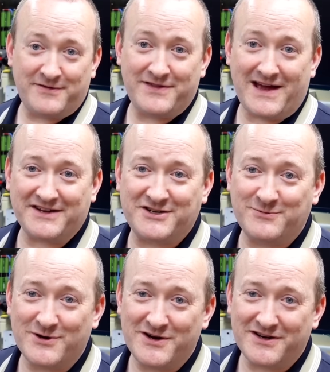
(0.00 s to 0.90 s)
for that to
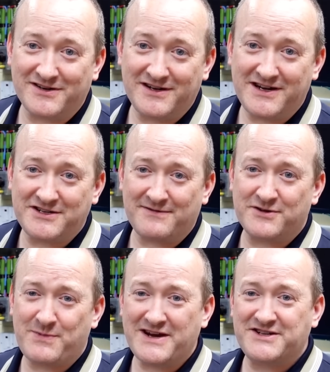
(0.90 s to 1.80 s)
work, you need to have
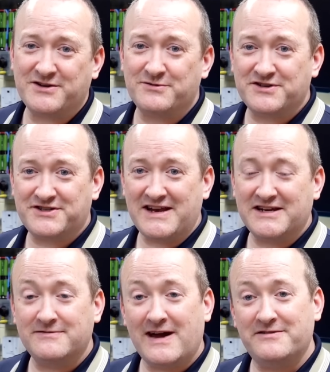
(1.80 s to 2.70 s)
a basic
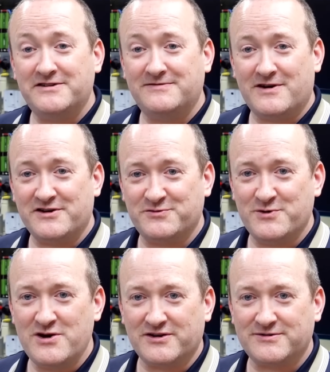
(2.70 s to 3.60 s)
understanding of how the device
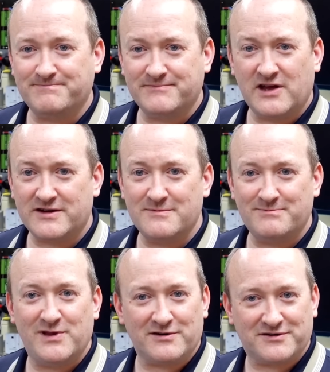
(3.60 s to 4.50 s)
works, like a
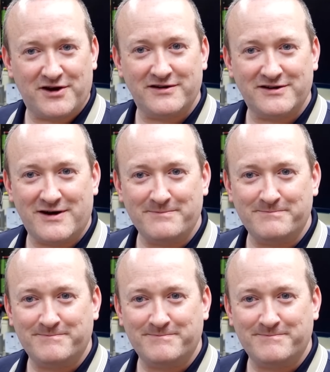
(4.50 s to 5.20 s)
block diagram.